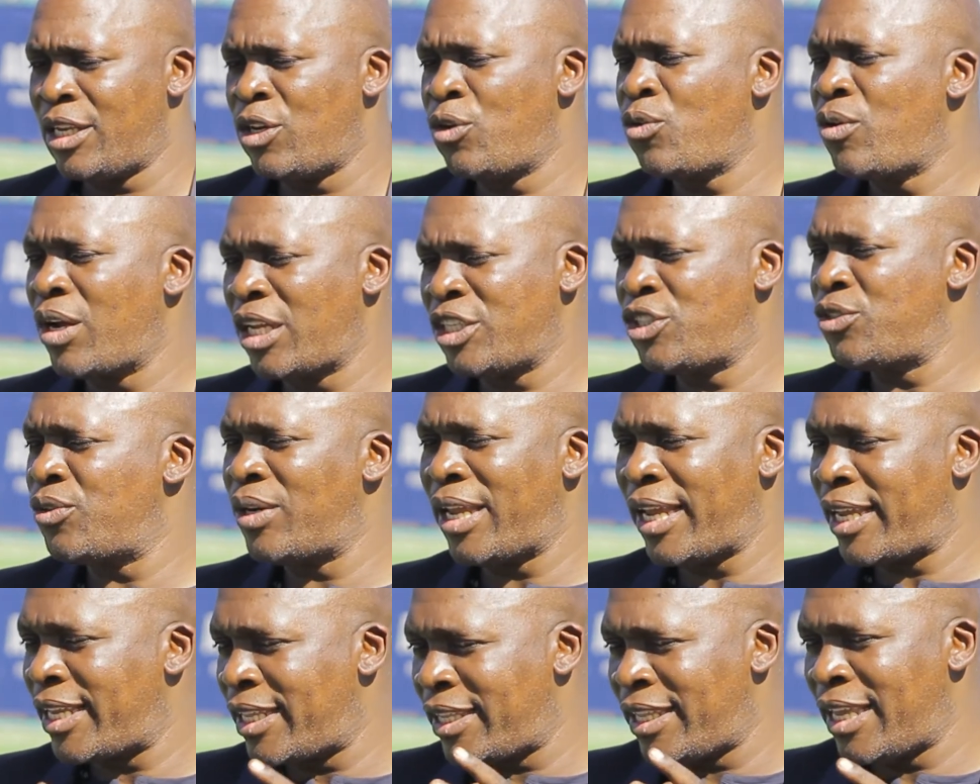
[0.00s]
look at
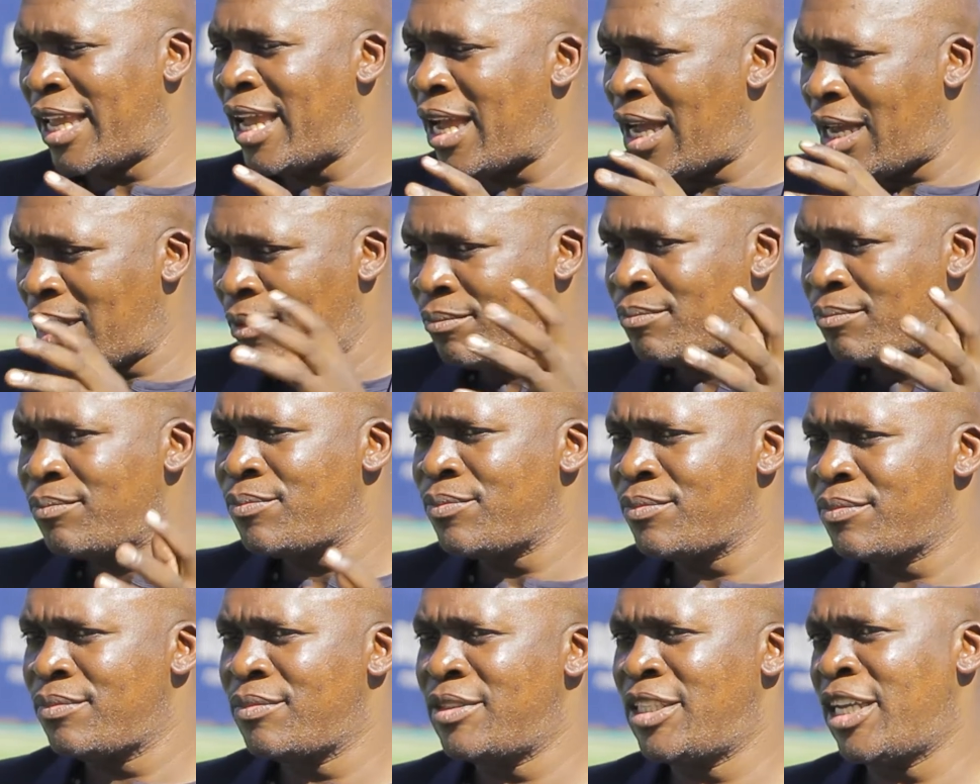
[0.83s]
you like they are
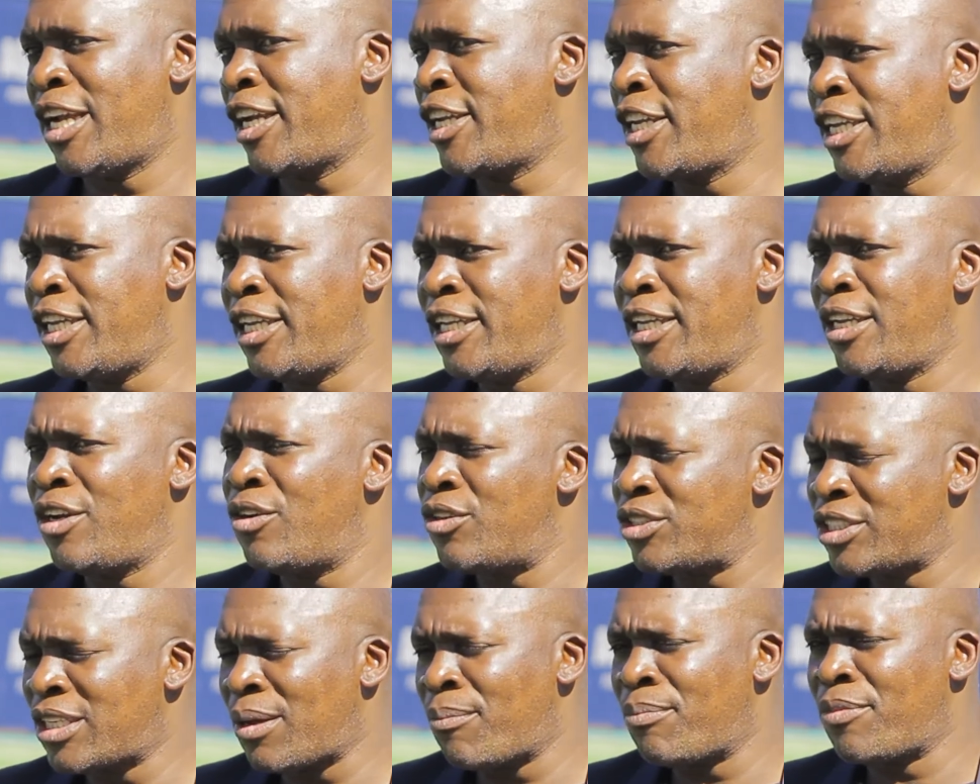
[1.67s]
king
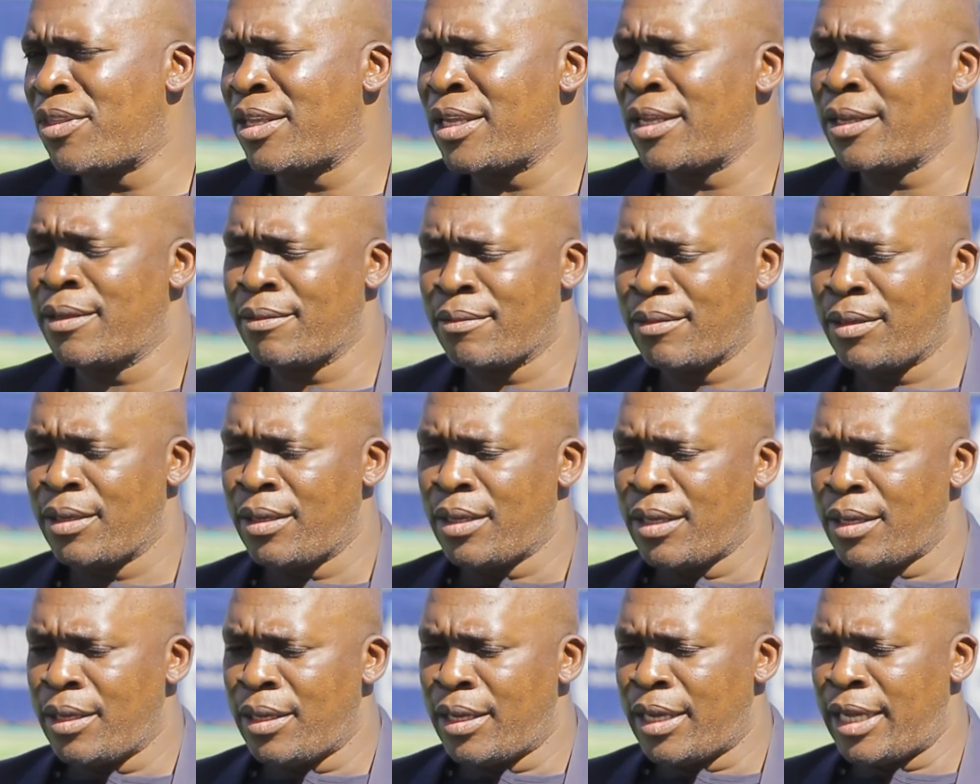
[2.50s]
or something.
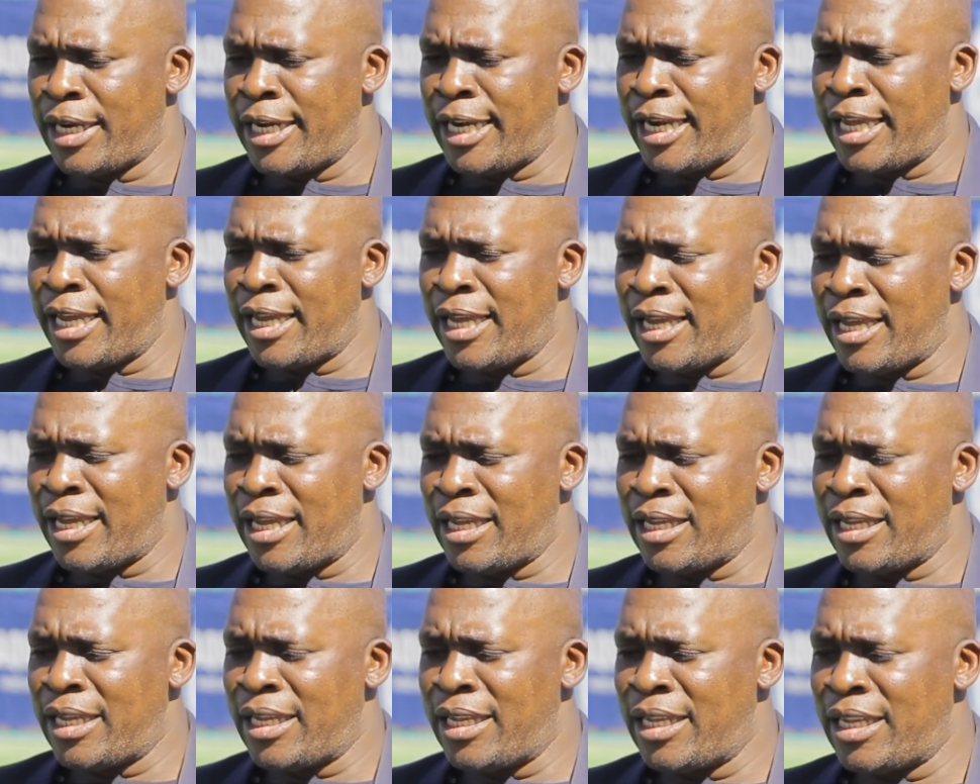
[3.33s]
And
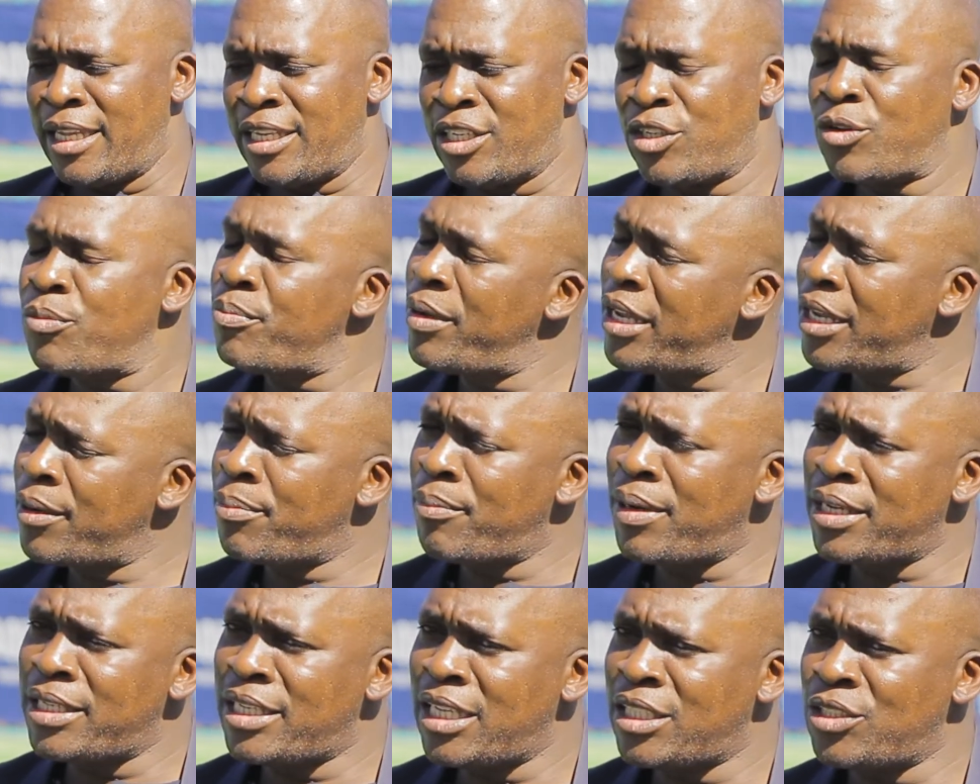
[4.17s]
to make
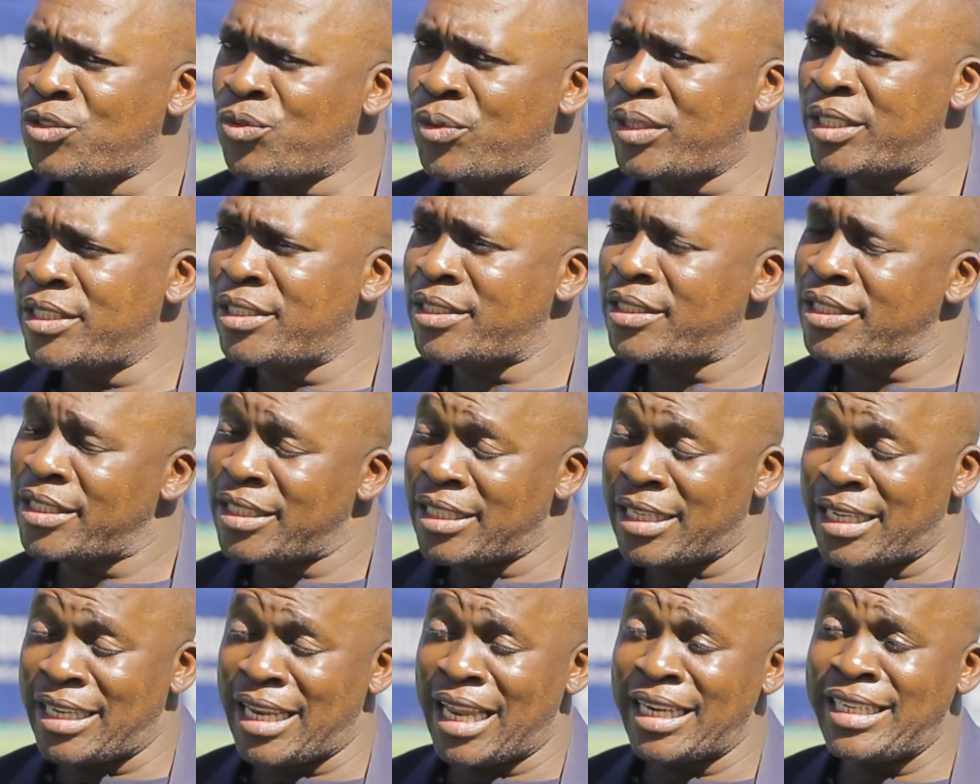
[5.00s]
matters worse,
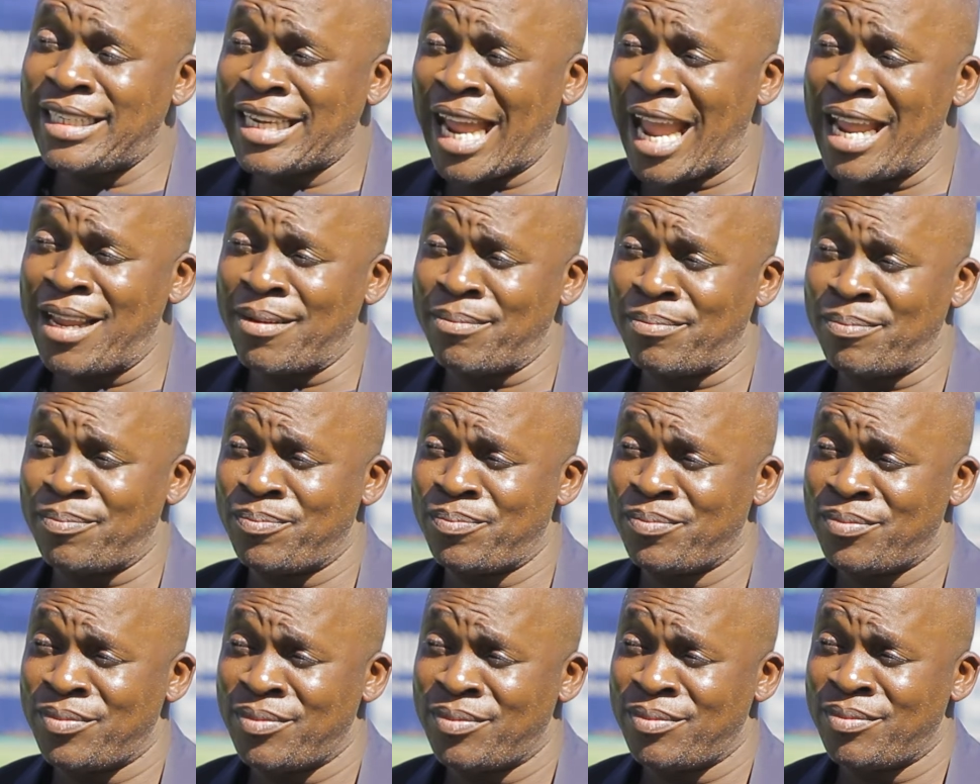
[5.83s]
that time
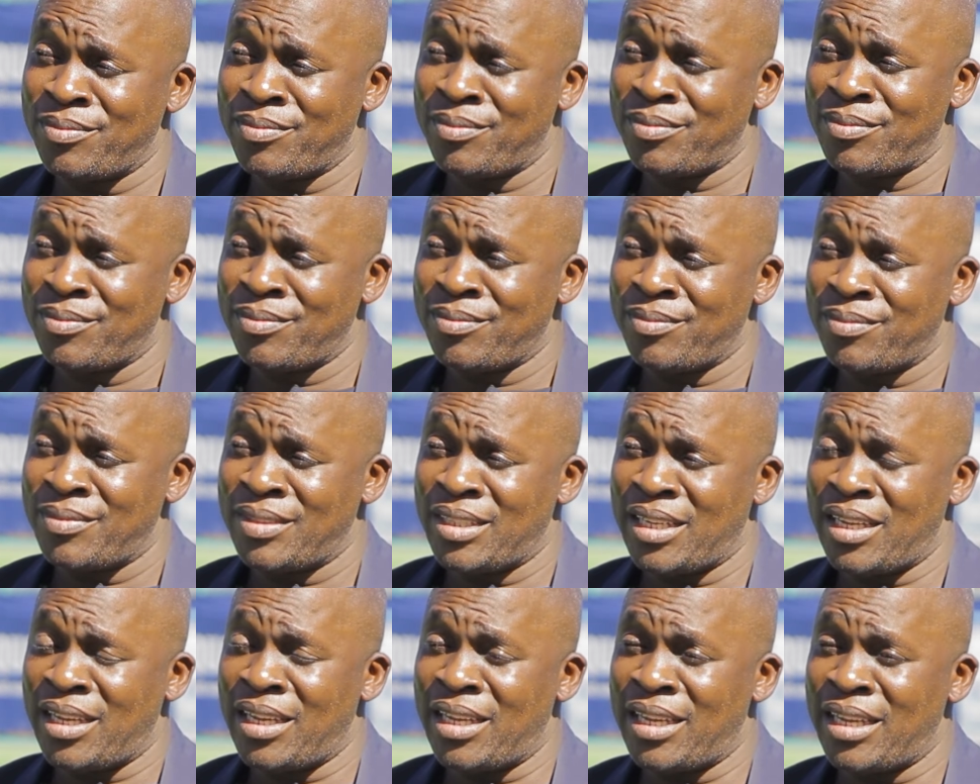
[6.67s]

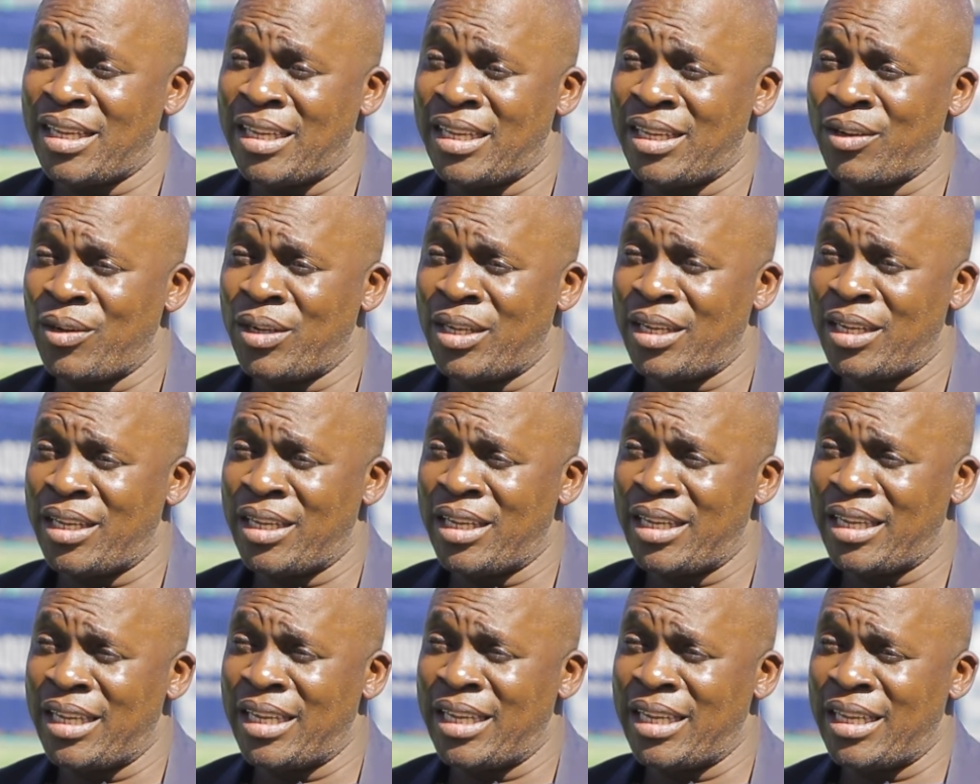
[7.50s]

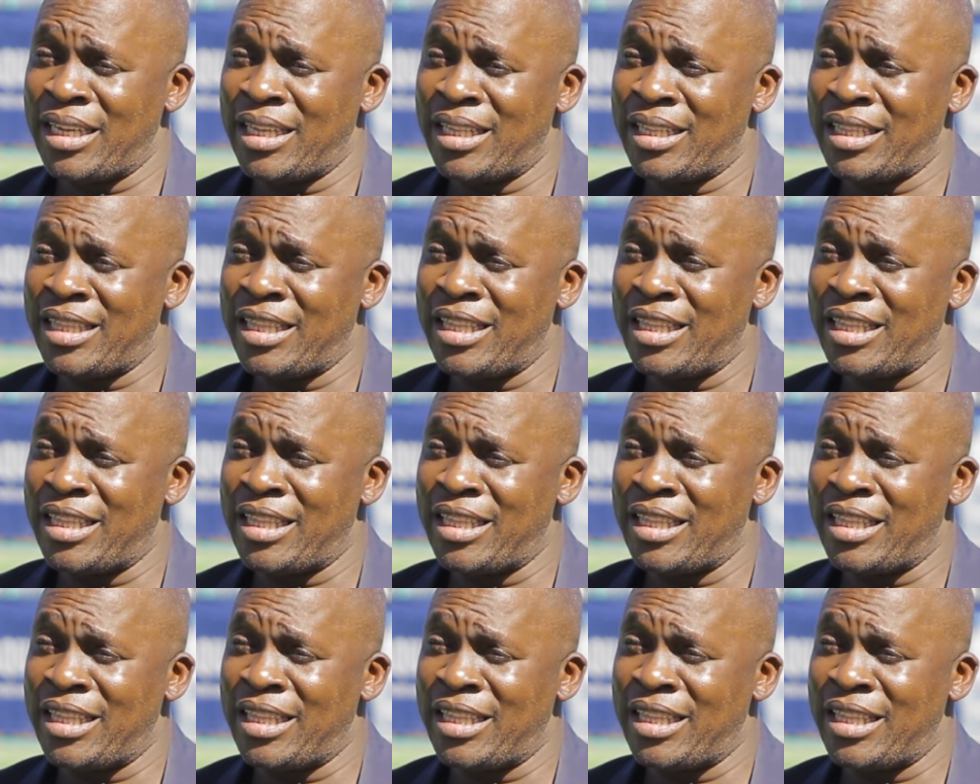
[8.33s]
the